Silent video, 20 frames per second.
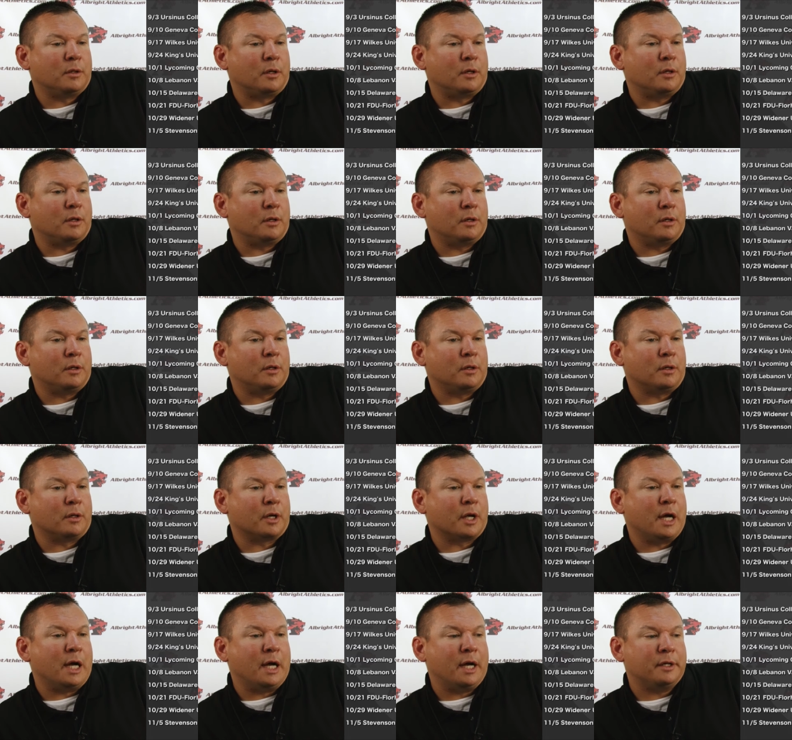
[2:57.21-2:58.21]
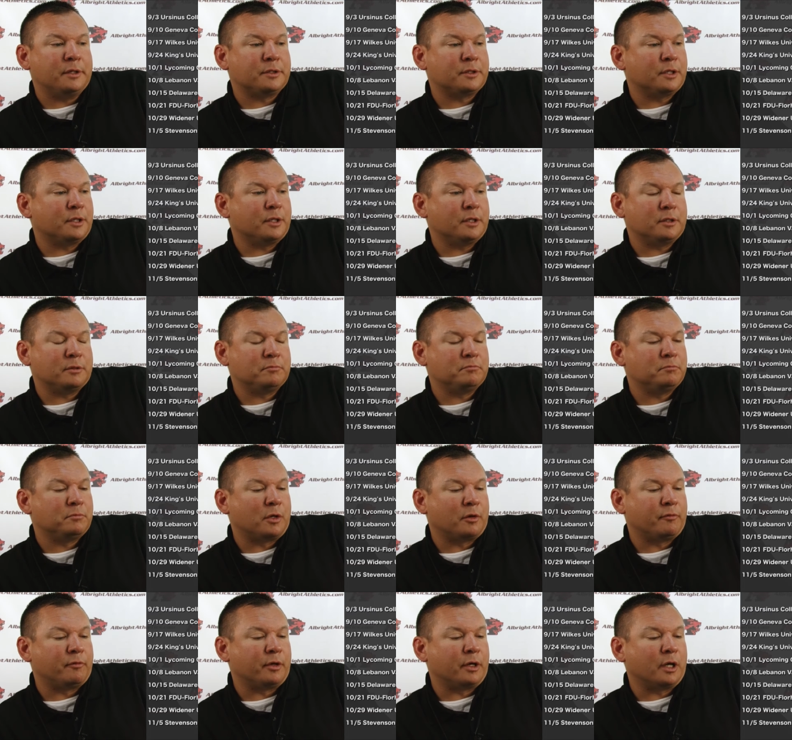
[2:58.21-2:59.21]
our guys are
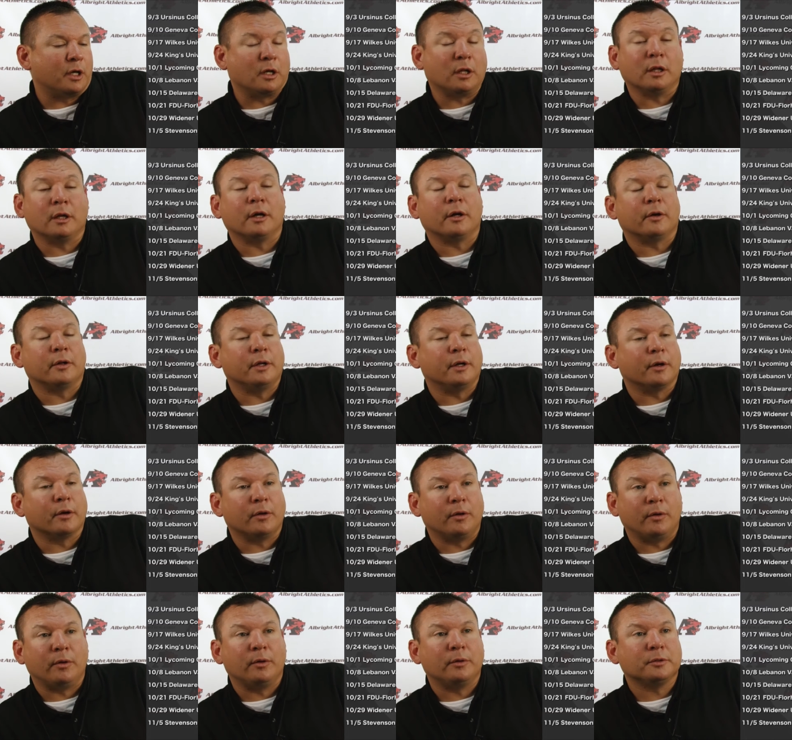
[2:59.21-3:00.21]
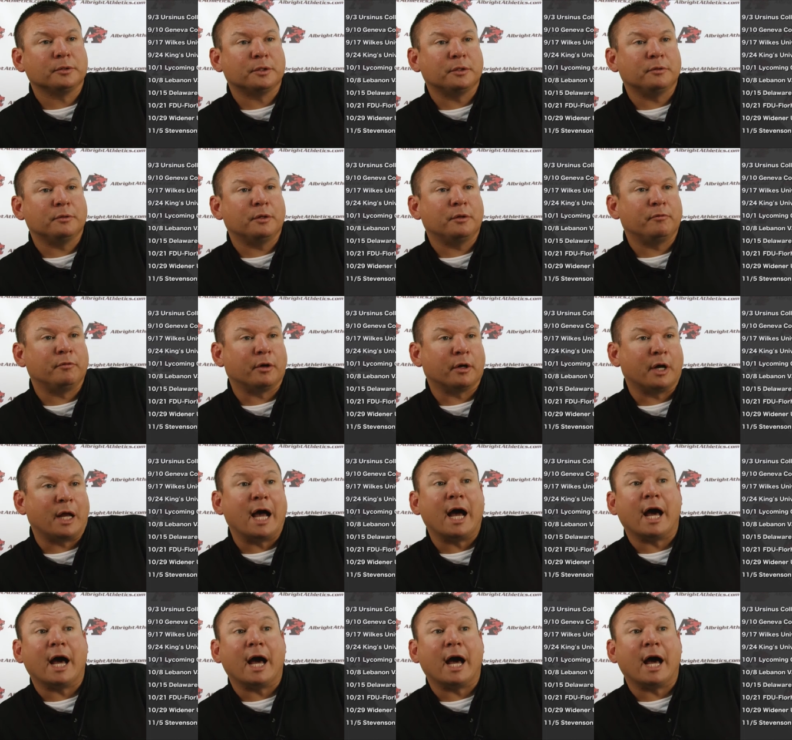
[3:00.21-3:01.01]
very clear in their goals and very